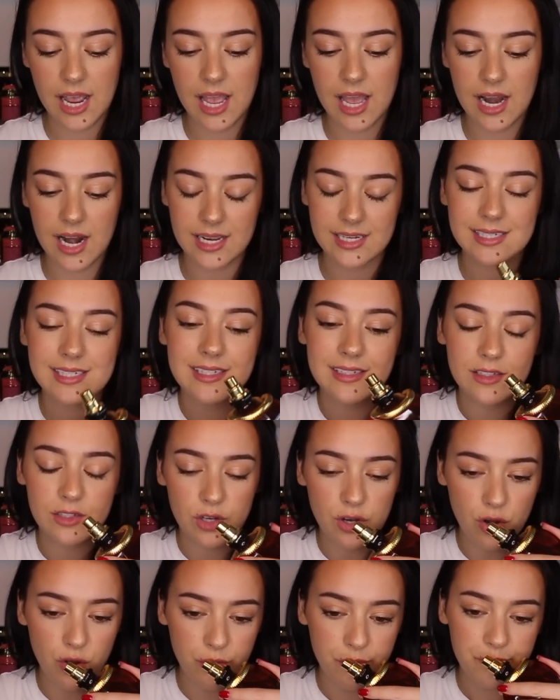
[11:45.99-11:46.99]
And I
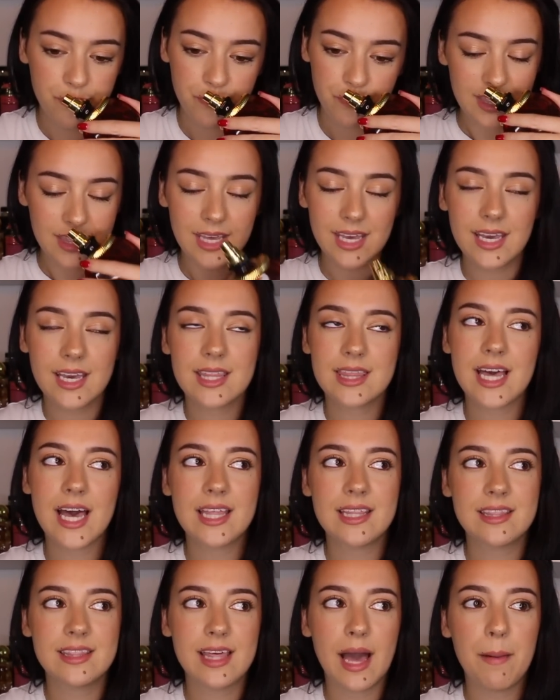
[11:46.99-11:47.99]
still think
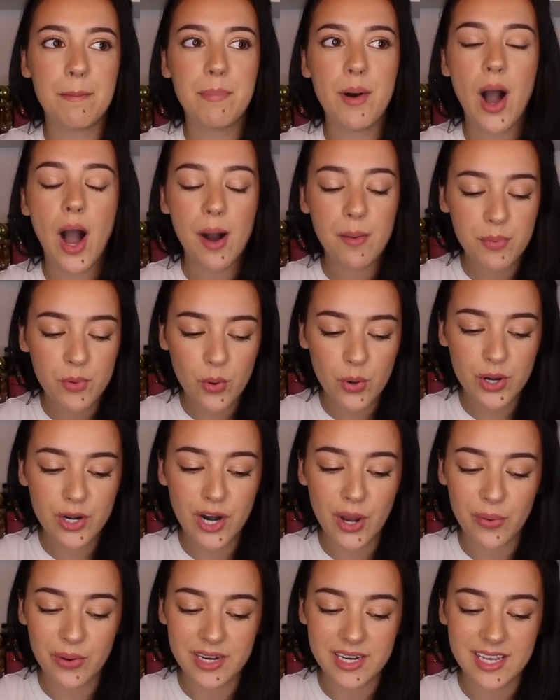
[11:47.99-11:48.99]
that that popcorn
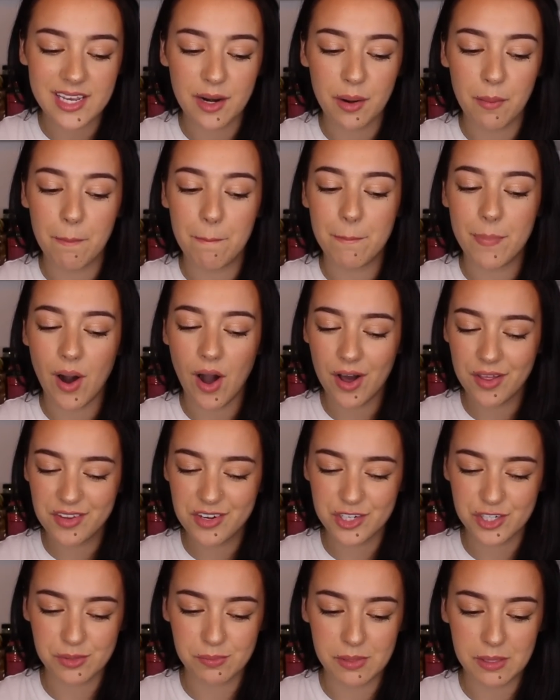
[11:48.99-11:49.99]
note in here
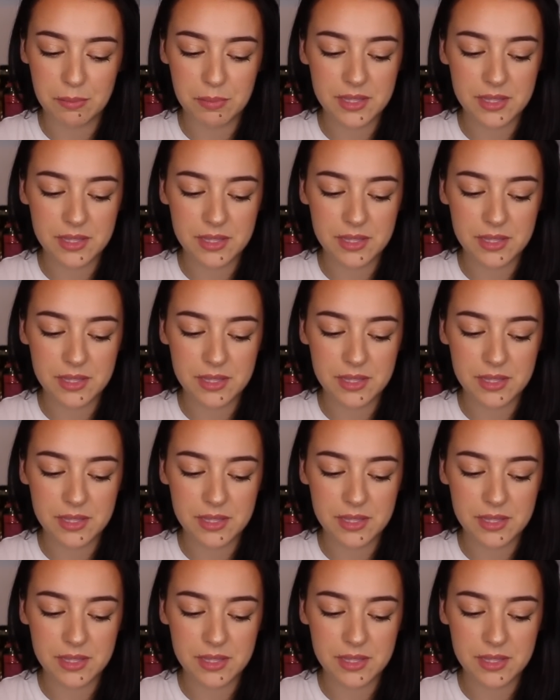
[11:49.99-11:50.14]
bothers me,